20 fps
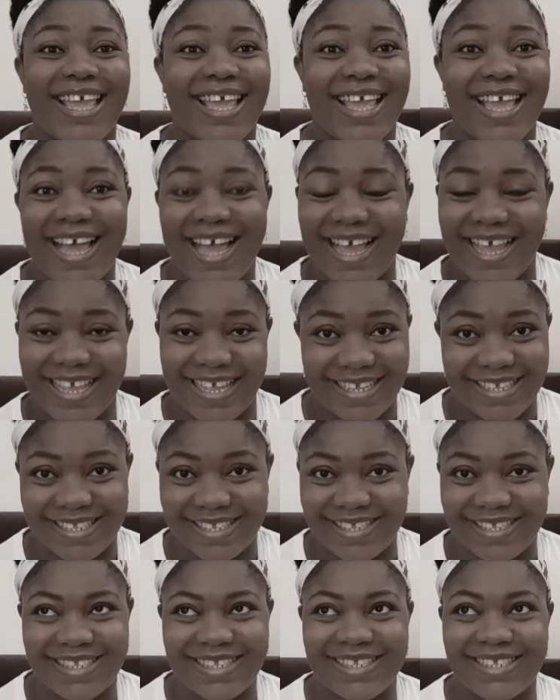
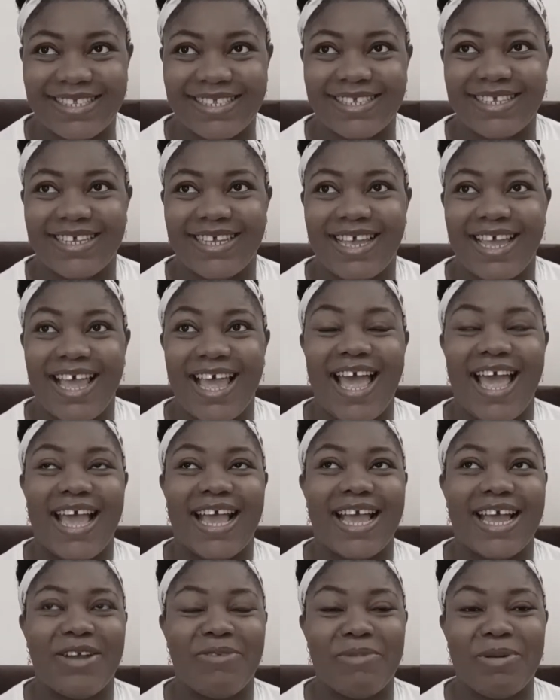Guys, I
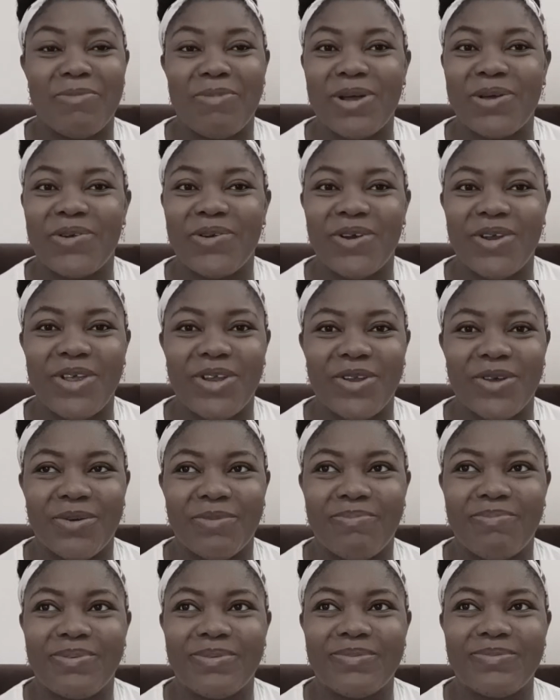can remember growing
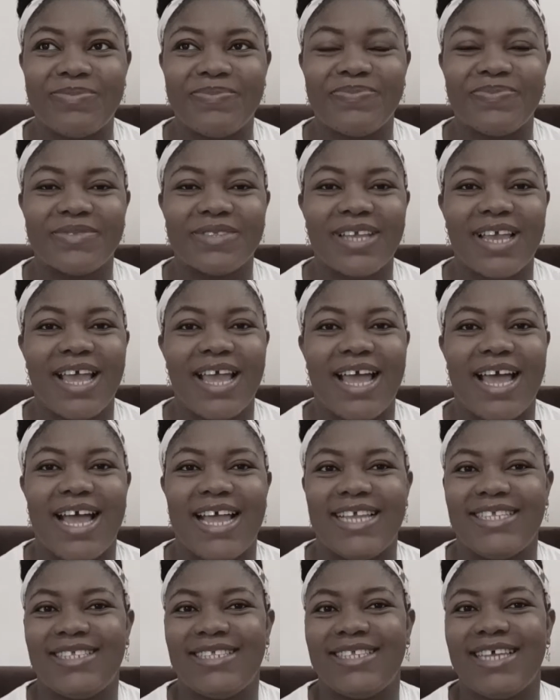up,
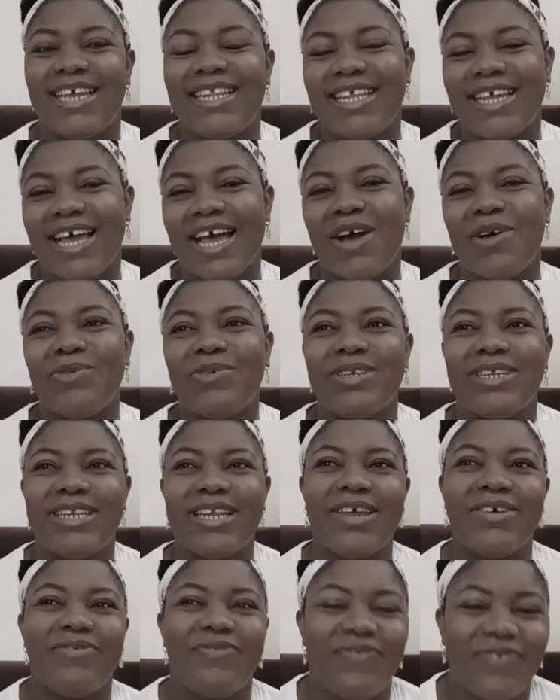I said I will
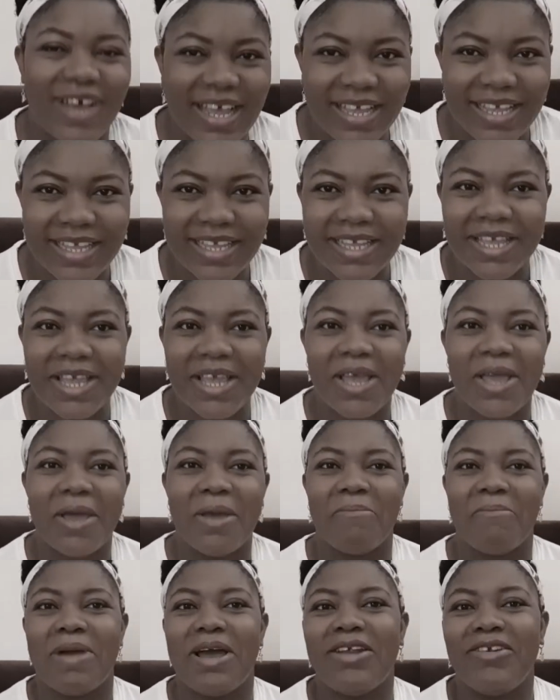never
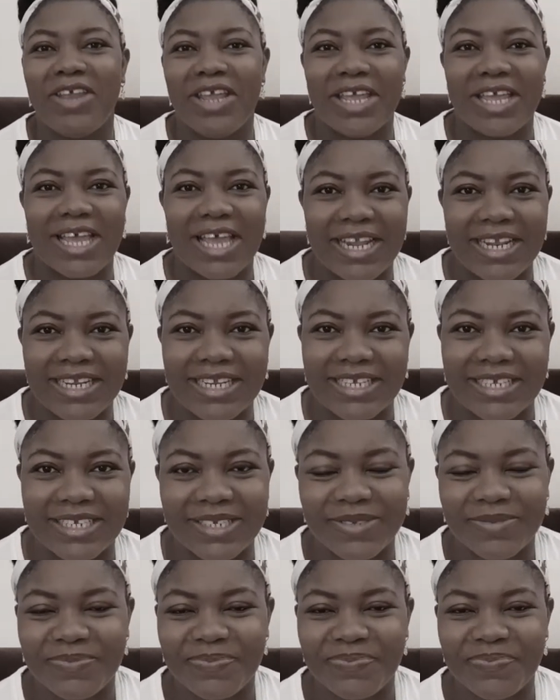marry a
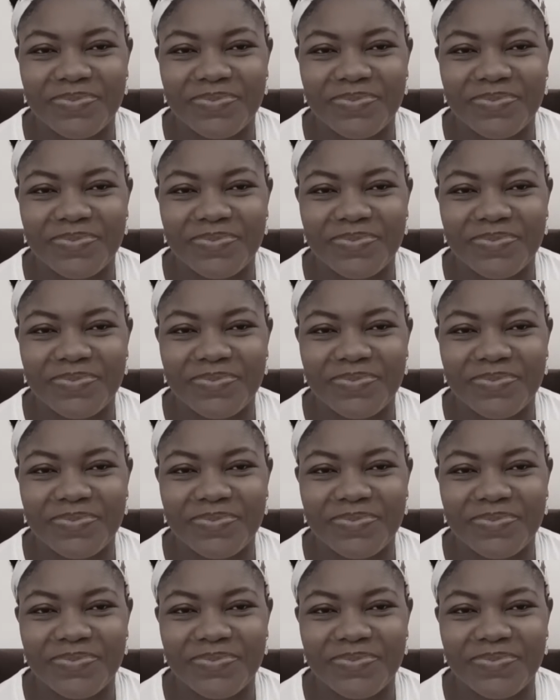Catholic.